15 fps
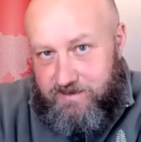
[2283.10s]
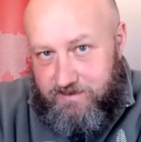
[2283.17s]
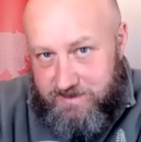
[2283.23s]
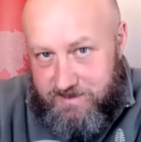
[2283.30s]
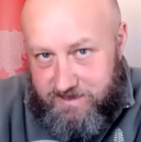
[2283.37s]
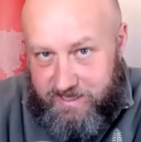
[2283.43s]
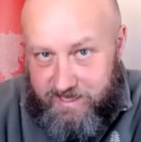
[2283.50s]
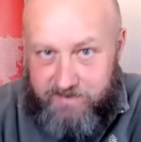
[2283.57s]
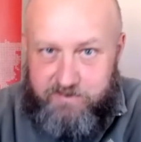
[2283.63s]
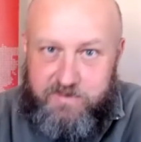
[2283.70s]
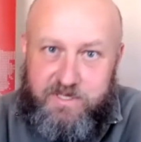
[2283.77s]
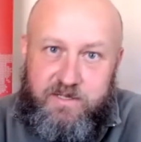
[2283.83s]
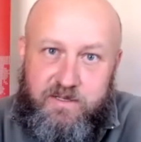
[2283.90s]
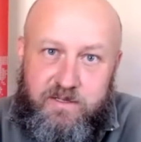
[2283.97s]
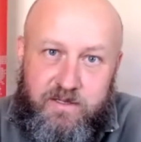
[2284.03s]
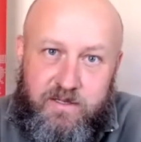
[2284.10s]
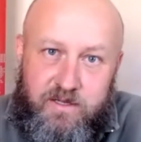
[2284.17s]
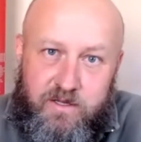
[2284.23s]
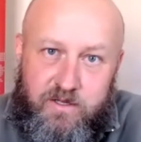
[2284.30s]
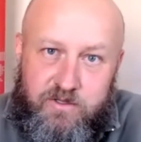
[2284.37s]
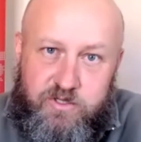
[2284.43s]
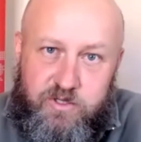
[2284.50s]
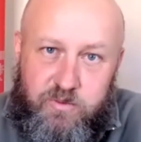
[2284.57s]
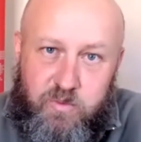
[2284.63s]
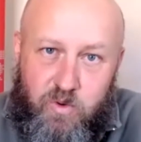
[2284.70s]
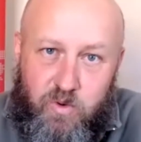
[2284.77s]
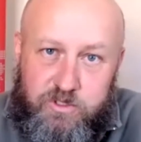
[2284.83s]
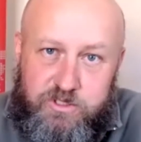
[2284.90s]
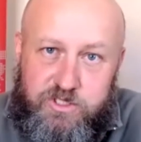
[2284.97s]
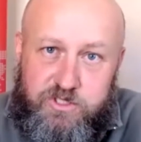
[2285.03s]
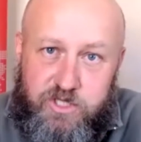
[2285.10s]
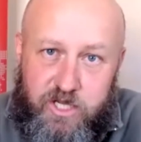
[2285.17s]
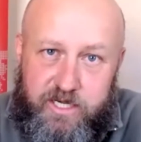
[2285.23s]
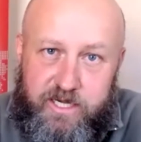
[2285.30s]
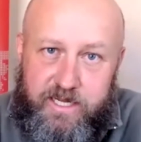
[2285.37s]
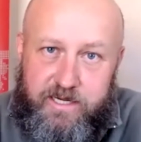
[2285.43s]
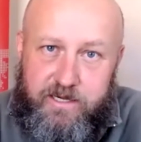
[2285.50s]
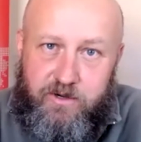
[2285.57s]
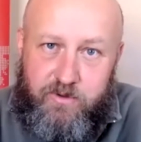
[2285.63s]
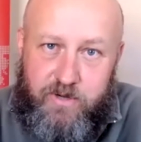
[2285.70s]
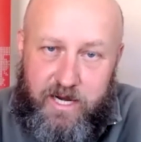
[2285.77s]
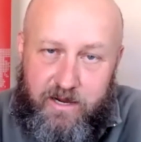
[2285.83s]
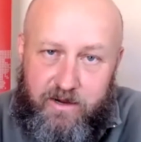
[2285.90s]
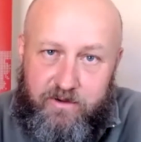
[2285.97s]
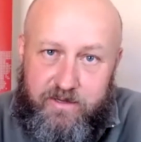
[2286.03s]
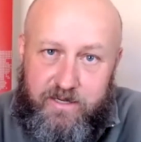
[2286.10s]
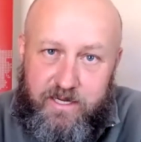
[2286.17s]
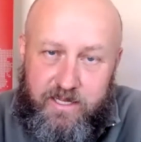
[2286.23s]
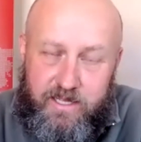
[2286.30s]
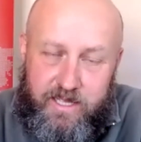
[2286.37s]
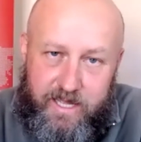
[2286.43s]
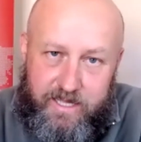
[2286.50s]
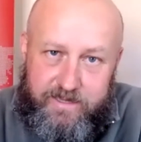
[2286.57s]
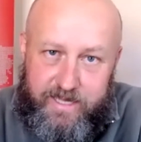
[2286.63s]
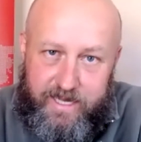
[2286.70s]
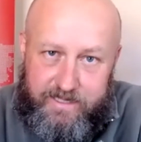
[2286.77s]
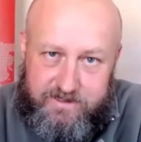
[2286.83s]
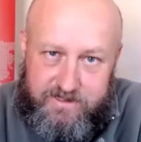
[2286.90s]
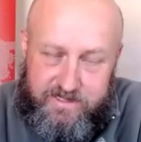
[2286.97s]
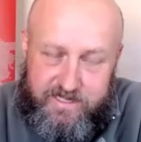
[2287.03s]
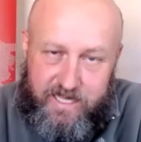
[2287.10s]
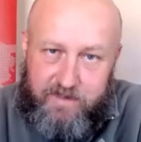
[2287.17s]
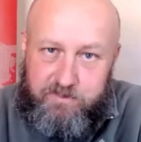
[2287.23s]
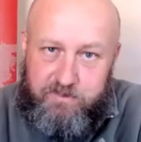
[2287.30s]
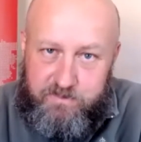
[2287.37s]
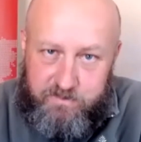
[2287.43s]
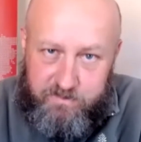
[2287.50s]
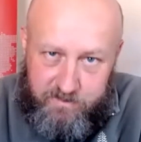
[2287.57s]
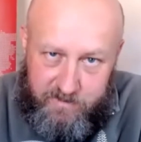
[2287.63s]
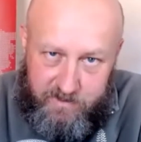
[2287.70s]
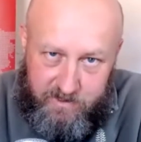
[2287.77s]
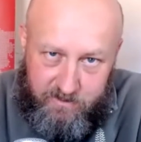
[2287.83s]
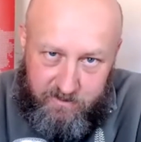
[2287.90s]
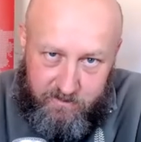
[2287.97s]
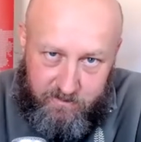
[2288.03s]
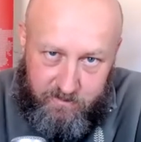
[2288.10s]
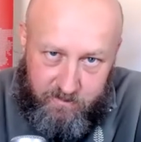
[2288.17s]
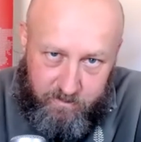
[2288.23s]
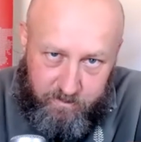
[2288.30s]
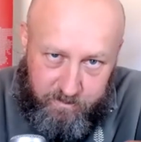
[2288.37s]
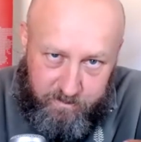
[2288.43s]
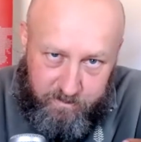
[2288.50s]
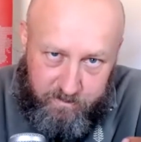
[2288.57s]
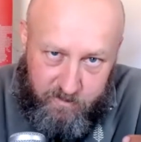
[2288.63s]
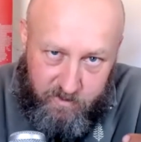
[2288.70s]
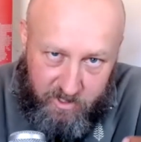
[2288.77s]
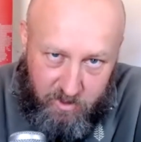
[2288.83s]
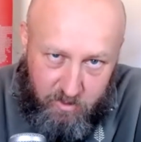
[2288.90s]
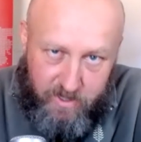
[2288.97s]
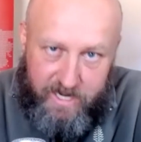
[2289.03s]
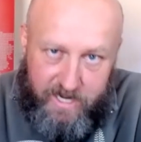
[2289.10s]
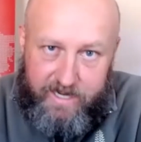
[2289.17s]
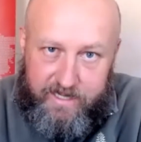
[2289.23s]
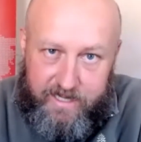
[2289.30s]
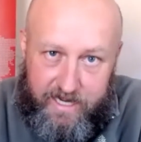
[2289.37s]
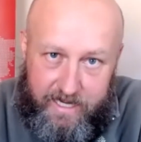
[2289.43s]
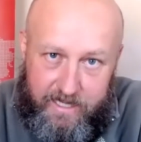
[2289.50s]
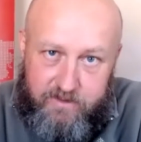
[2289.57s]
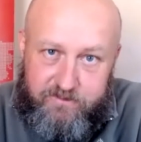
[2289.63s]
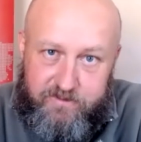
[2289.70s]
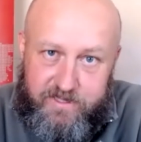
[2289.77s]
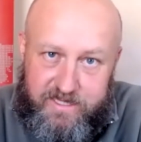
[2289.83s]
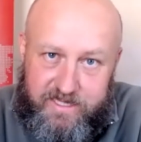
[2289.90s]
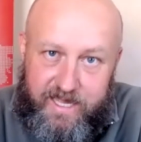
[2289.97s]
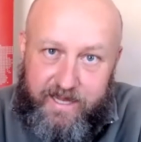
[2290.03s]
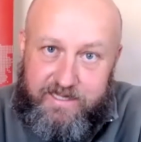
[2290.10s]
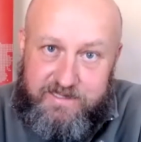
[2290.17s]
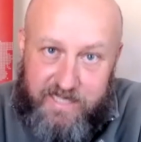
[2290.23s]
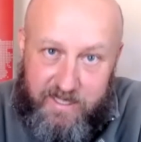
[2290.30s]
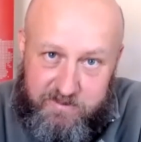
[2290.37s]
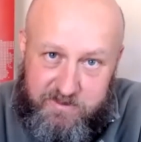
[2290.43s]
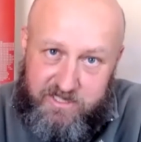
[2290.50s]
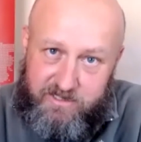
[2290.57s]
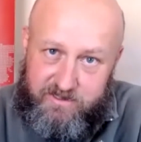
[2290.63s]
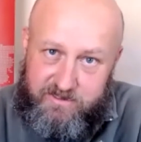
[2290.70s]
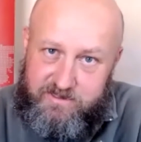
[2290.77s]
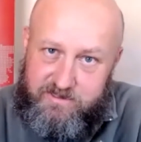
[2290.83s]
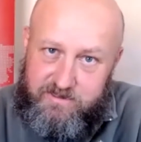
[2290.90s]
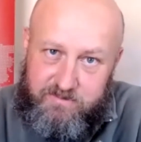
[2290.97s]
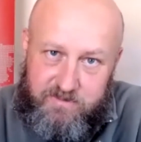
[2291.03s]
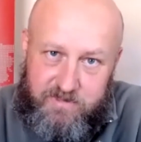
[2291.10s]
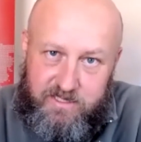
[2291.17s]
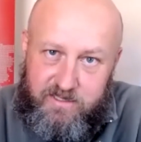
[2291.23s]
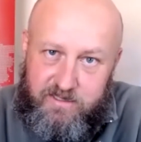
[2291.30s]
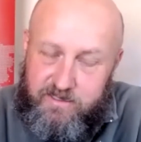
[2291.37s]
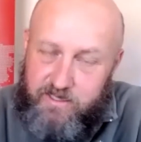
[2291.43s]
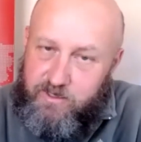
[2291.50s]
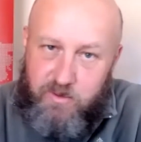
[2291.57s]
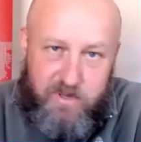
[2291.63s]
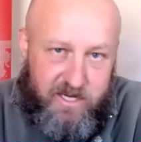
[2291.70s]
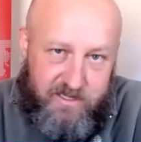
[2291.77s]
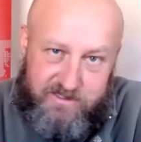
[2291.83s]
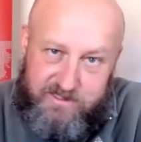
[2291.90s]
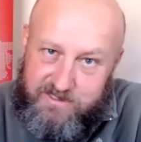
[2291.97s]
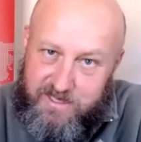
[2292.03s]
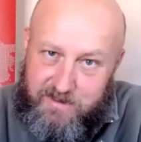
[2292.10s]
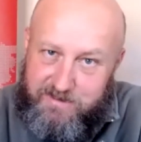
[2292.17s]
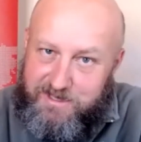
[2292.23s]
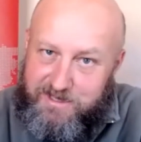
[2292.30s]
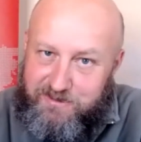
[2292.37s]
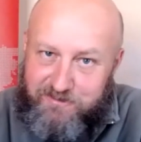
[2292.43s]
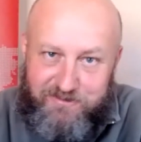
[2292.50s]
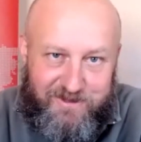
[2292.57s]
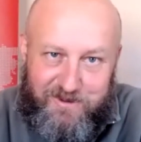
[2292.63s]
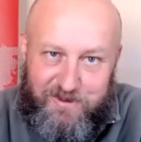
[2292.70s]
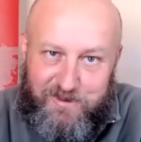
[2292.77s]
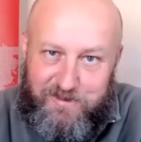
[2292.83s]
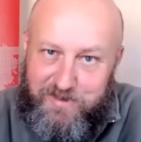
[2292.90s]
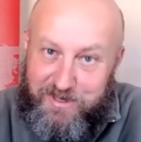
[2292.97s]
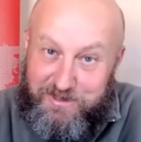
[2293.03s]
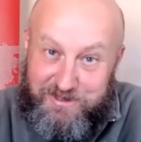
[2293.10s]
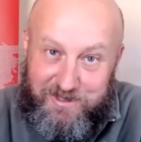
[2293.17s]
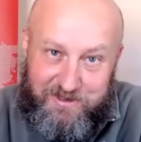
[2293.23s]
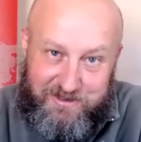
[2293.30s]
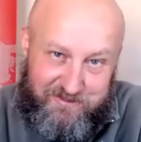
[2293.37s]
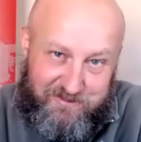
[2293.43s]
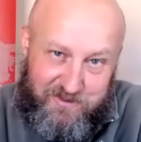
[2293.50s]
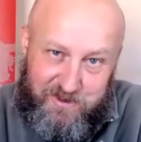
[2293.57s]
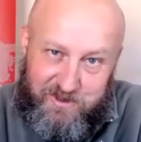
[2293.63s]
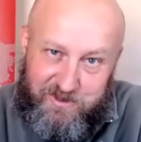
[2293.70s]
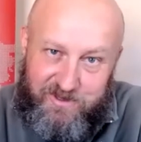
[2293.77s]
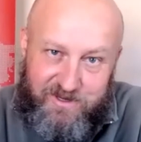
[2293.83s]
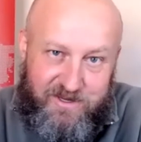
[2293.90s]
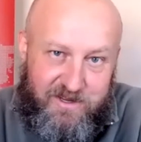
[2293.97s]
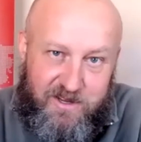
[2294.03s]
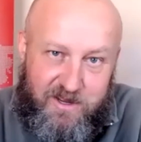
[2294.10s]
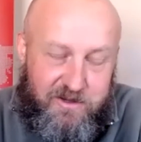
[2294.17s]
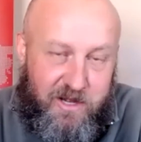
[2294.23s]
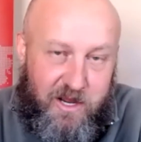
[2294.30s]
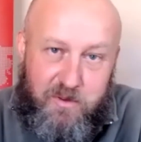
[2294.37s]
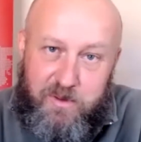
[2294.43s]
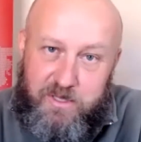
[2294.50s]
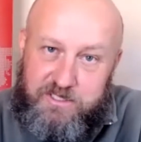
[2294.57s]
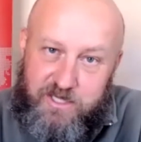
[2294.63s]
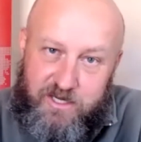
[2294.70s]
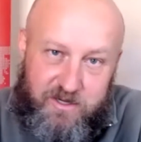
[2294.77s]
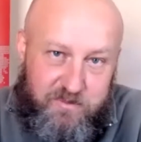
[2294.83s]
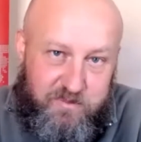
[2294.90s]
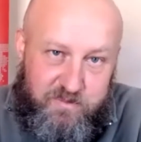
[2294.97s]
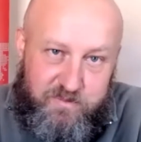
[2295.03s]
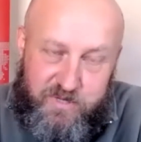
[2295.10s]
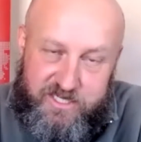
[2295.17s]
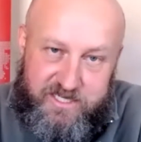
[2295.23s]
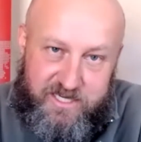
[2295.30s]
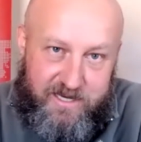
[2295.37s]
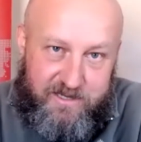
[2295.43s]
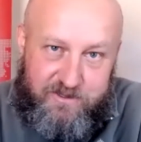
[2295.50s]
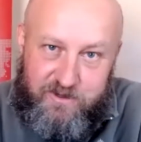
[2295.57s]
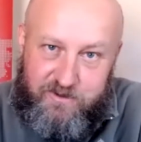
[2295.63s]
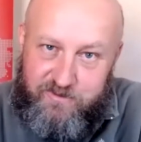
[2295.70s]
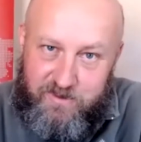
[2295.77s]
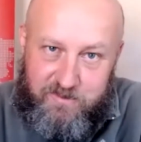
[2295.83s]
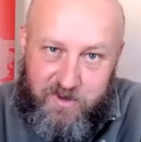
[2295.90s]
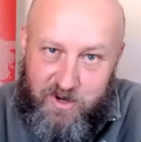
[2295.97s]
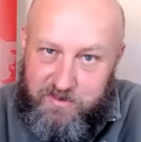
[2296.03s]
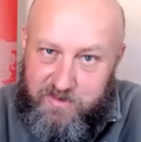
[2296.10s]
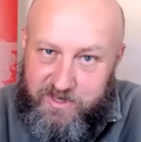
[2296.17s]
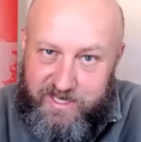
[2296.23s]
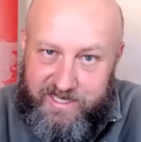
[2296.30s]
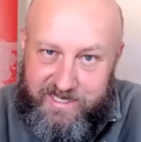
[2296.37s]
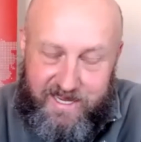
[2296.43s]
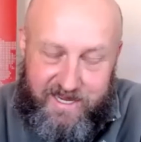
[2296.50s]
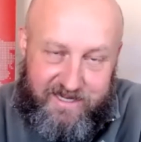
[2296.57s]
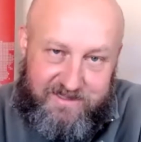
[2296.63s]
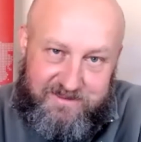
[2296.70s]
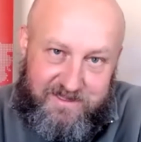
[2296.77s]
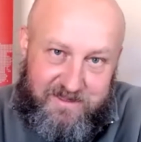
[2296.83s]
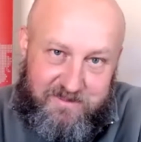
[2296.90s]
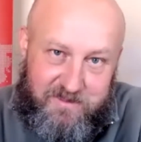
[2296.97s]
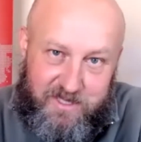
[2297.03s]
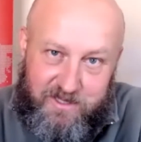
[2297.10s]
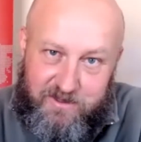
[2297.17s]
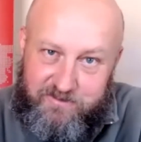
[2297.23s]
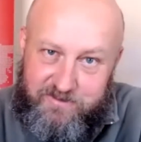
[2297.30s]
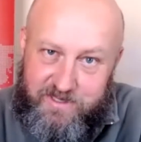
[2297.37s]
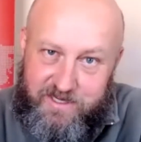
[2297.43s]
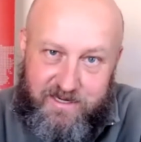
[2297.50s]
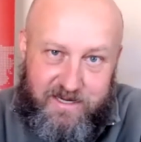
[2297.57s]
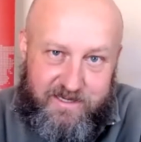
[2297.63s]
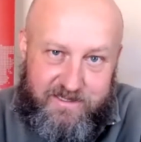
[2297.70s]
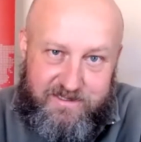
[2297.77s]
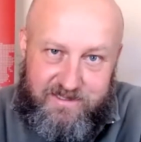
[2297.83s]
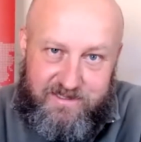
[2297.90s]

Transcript: step towards turning it around. And that step required ahead of it the acceptance that no one else is going to fill your potholes for you. No one's going to protect you from robbery gangs in the middle of the night.